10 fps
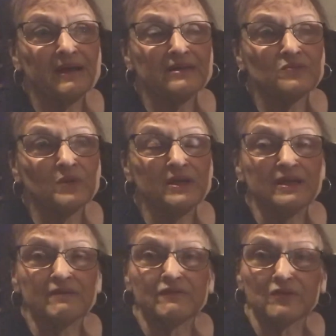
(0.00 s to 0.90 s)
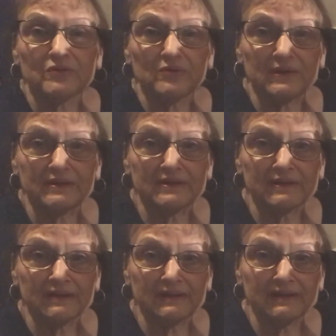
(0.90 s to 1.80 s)
as we get further
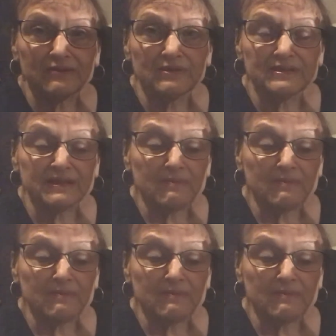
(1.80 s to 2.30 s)
into literacy.